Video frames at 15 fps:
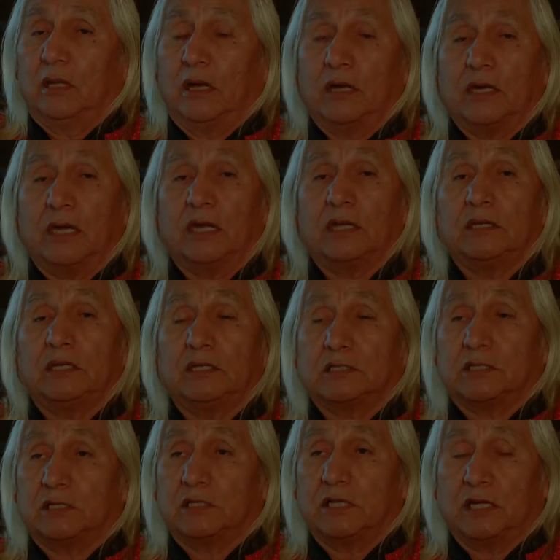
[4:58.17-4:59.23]
Again, these
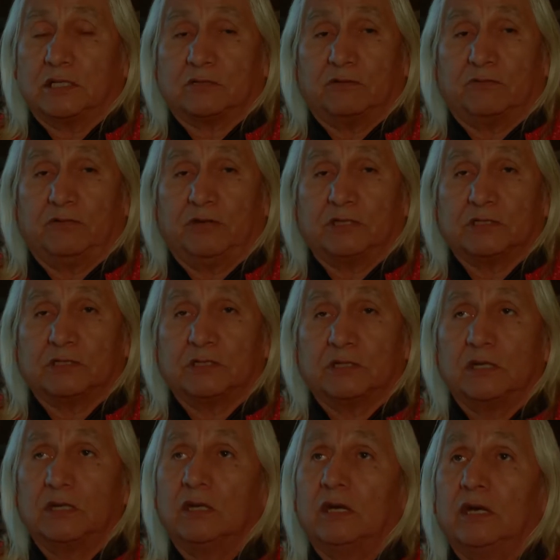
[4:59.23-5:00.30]
catastrophes
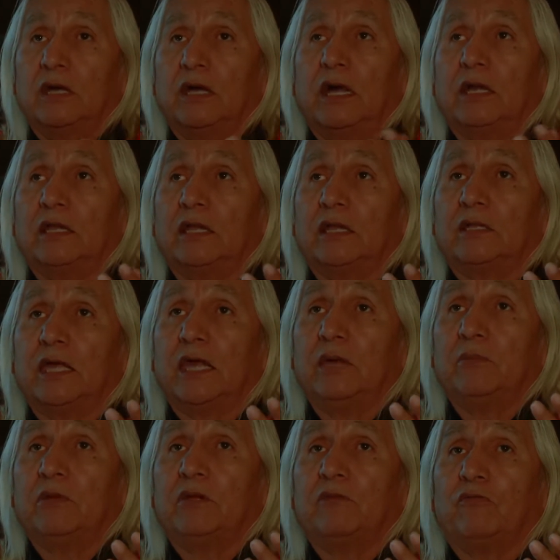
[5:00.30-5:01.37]
and it
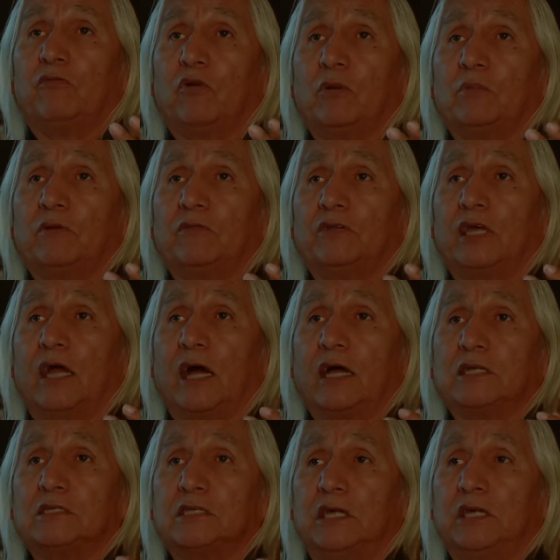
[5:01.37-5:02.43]
came in the form of the
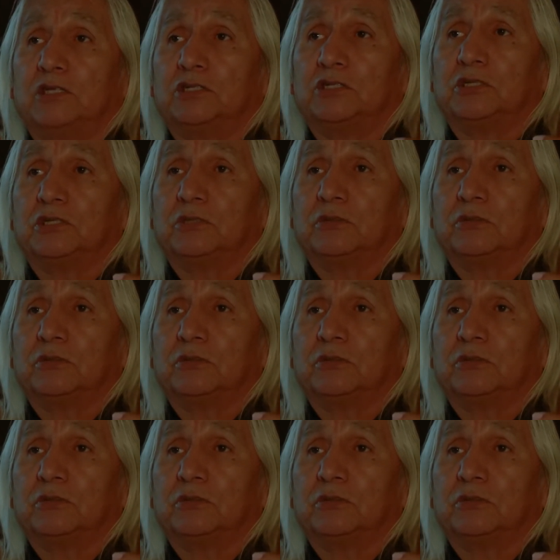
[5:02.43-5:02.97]
Ice Age,